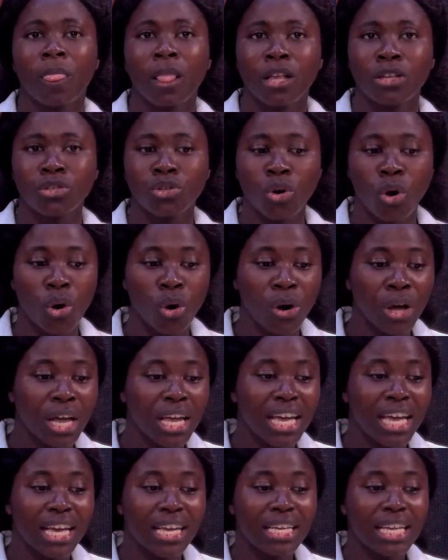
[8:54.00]

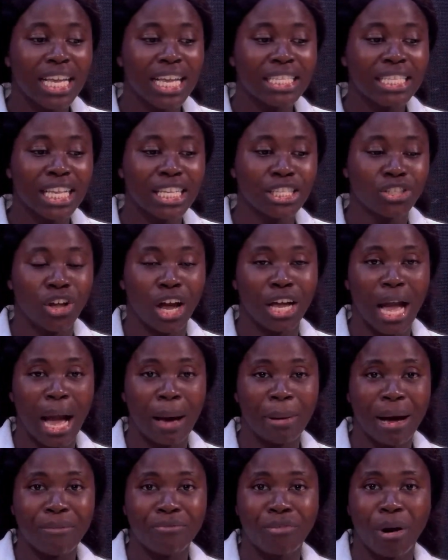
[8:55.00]
So it's not,
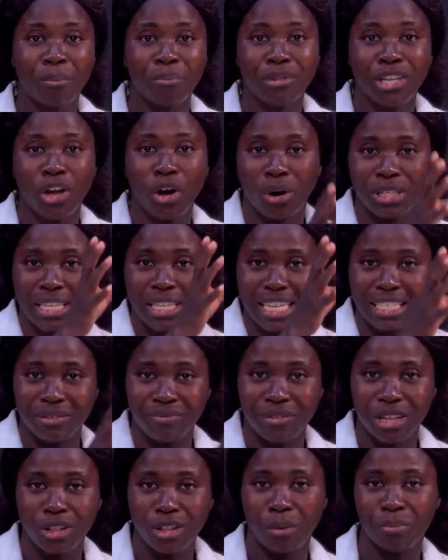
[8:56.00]
apart from the
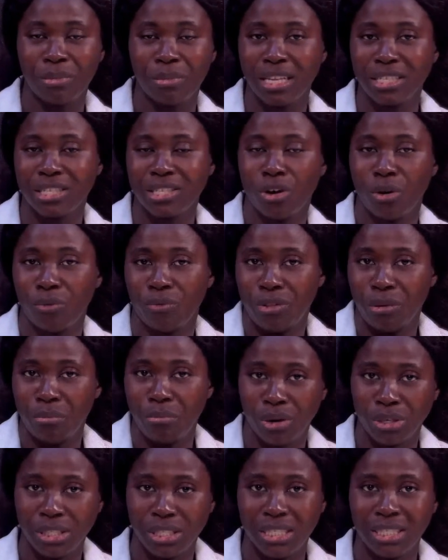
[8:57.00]
underdevelopment of the
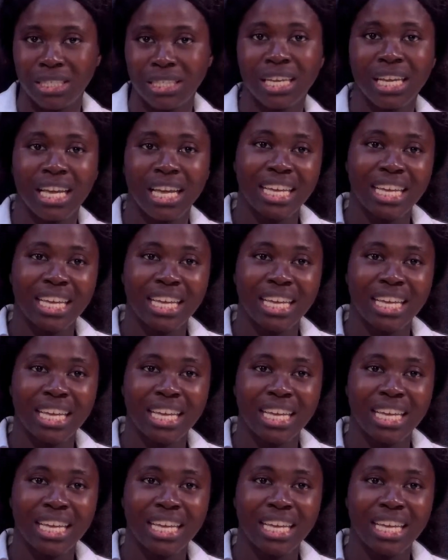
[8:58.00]
body,